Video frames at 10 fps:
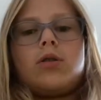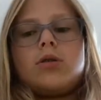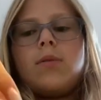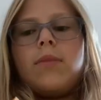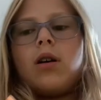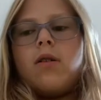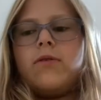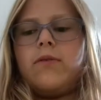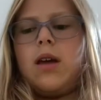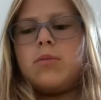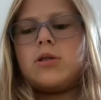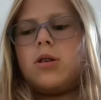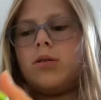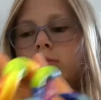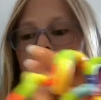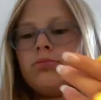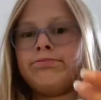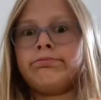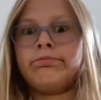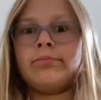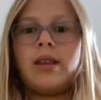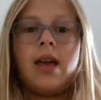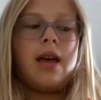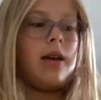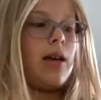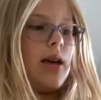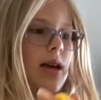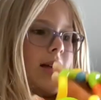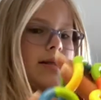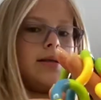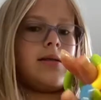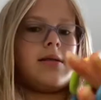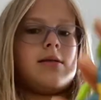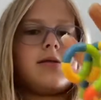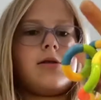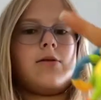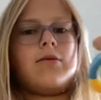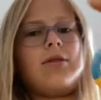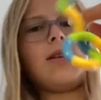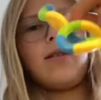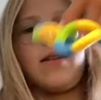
or something off of amazon and so thank you